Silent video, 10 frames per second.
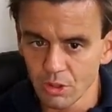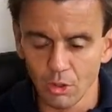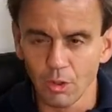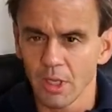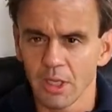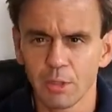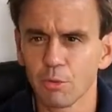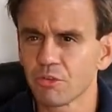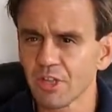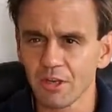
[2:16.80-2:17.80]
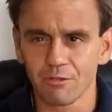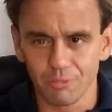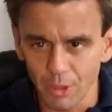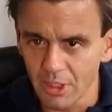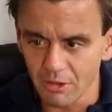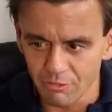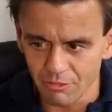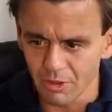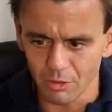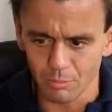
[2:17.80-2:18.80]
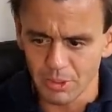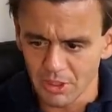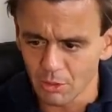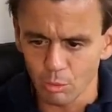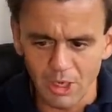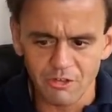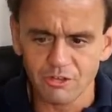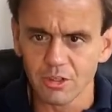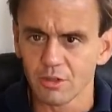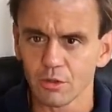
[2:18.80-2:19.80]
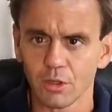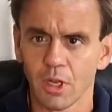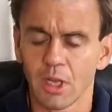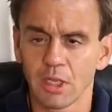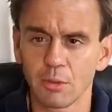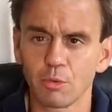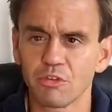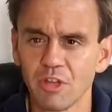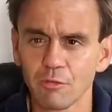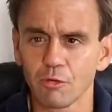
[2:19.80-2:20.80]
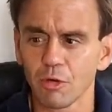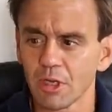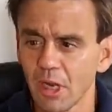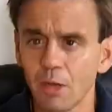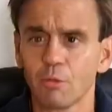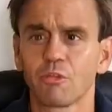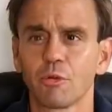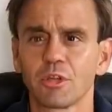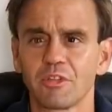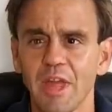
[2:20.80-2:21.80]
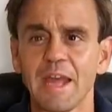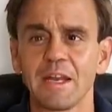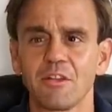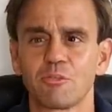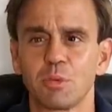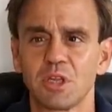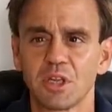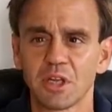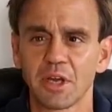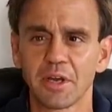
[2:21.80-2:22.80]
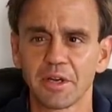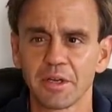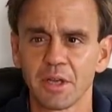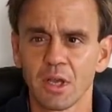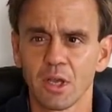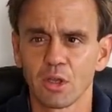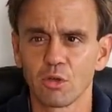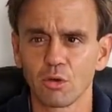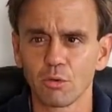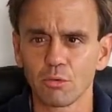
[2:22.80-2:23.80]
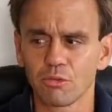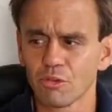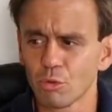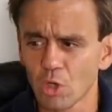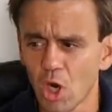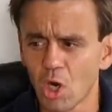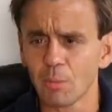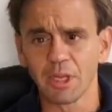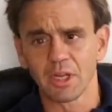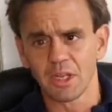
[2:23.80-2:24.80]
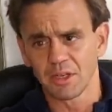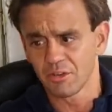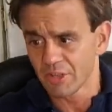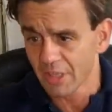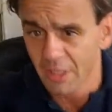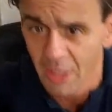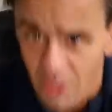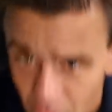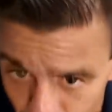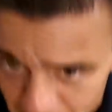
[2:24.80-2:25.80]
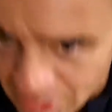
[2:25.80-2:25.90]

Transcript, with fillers: You know, he was not afraid of you know being arrested, or he was never afraid. And I always looked at that as being uh, you know so calming. And uh, you know,